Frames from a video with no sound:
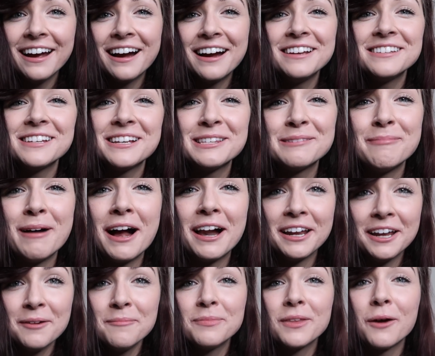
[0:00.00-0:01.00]
guys, it's
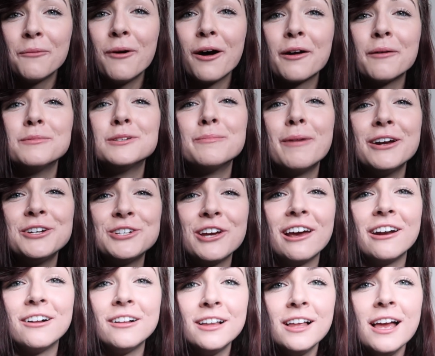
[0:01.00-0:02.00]
Maddie. Welcome to my
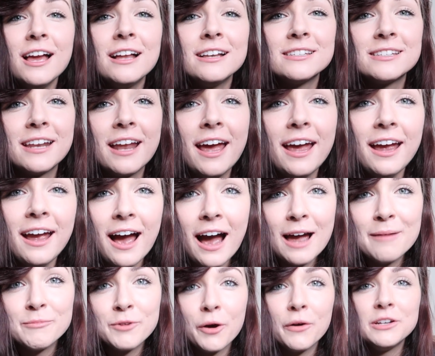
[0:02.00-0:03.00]
channel. Today,
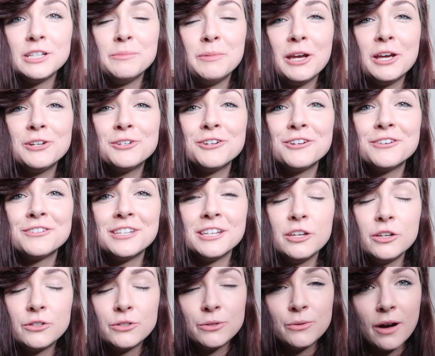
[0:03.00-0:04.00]
I'm going to be introducing
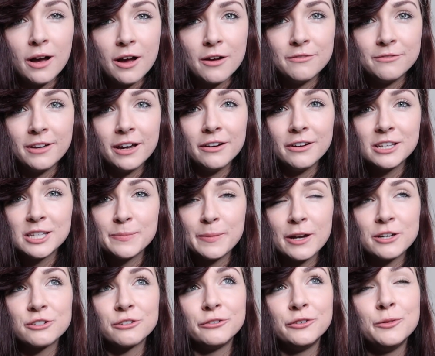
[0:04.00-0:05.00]
you to very
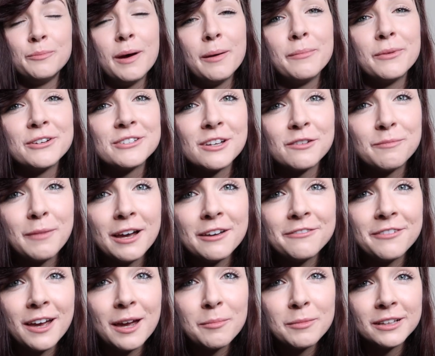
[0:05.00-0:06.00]
special new members of my
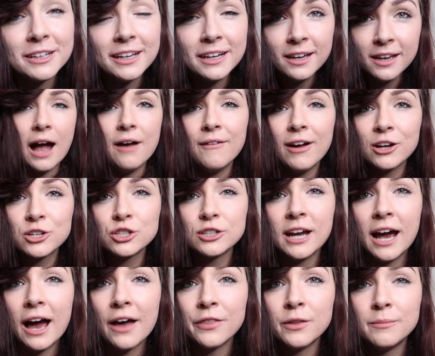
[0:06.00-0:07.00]
family. I've
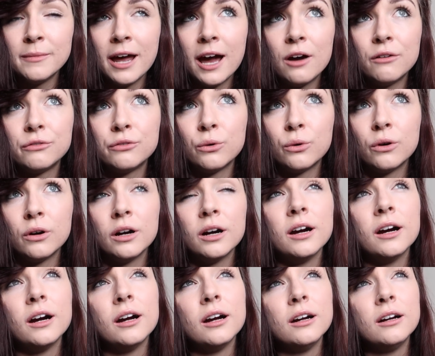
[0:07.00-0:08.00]
actually had them now
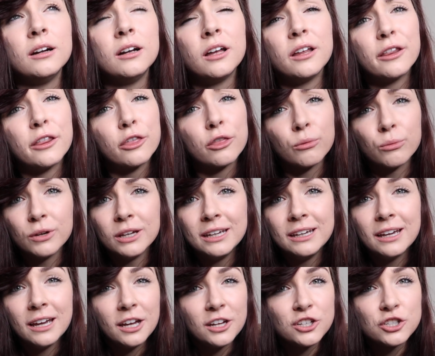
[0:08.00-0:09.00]
for
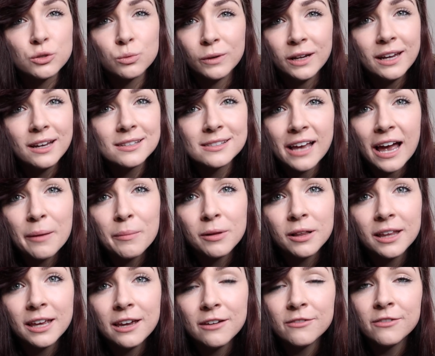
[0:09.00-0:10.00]
3-ish weeks, I
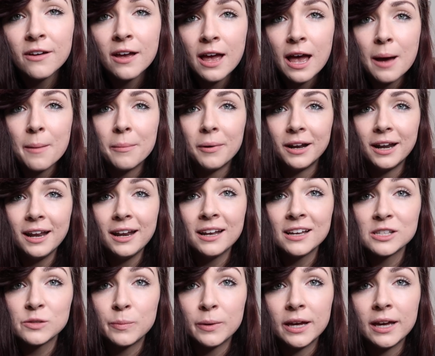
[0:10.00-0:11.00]
believe, but it
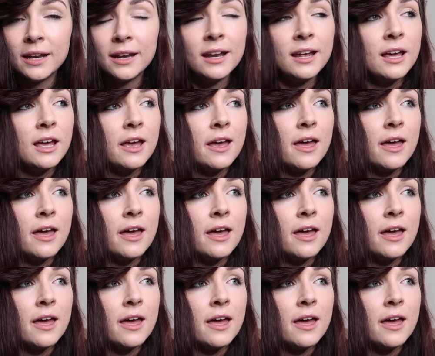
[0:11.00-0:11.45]
has been